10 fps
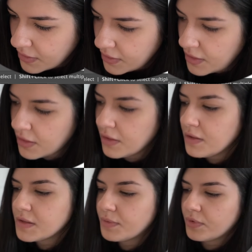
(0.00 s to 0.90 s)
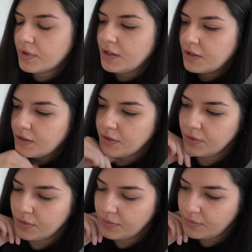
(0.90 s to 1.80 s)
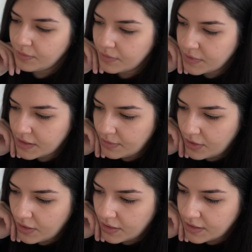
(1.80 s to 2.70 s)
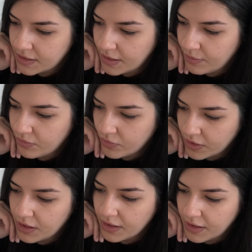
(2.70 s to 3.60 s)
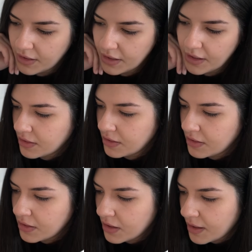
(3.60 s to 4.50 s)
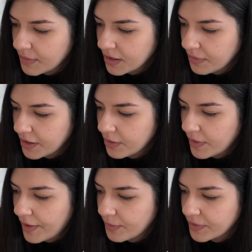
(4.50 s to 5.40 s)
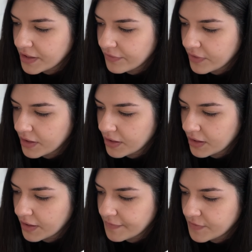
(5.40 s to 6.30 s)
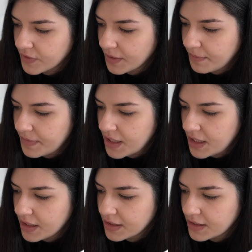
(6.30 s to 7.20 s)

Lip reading: I think that looks pretty cute, to be honest. I'm really liking that. I'm gonna play around with different glyphs for the B and